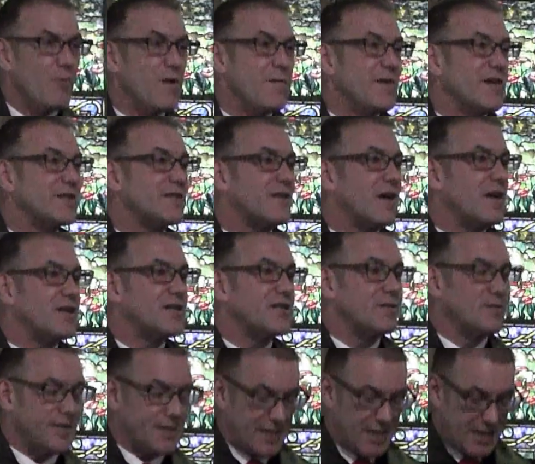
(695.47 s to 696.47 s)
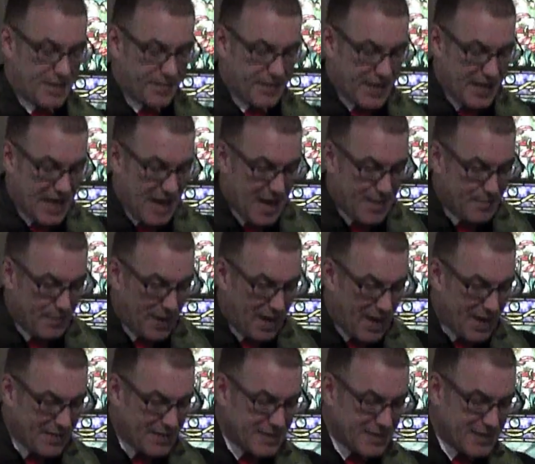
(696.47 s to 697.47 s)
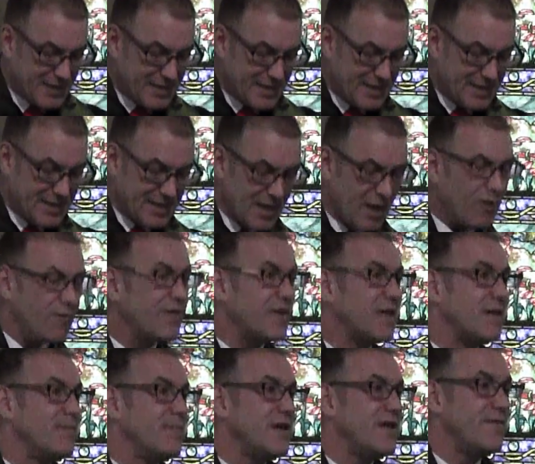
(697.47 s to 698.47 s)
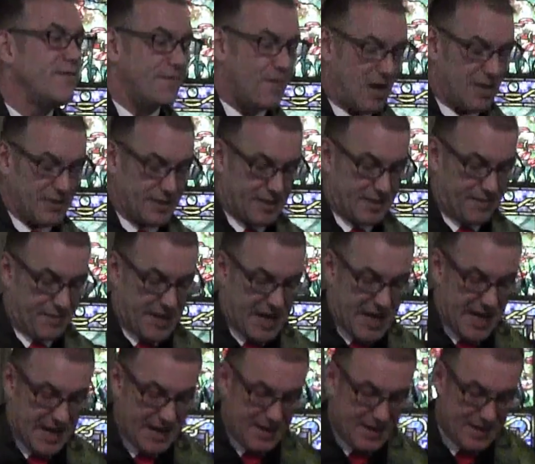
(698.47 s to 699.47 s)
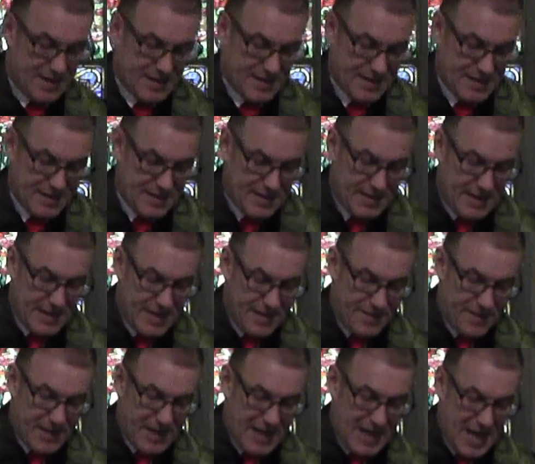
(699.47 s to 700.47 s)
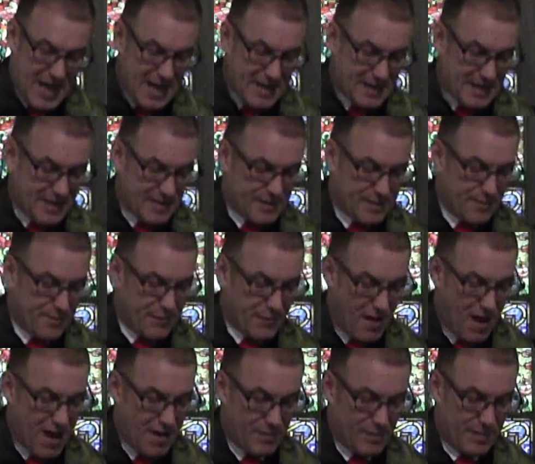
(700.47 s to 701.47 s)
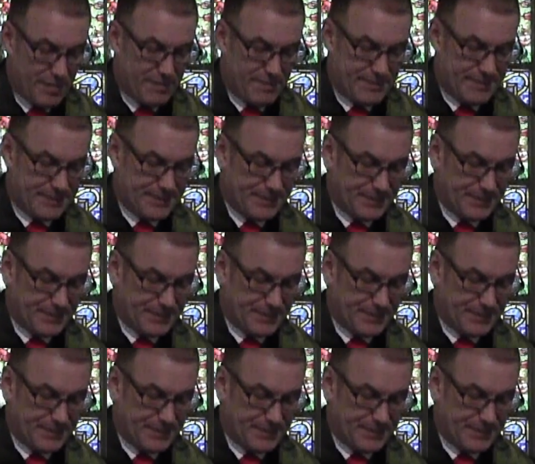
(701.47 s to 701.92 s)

We must also see if the hypothesis itself can be falsified. If it can't, there's a problem.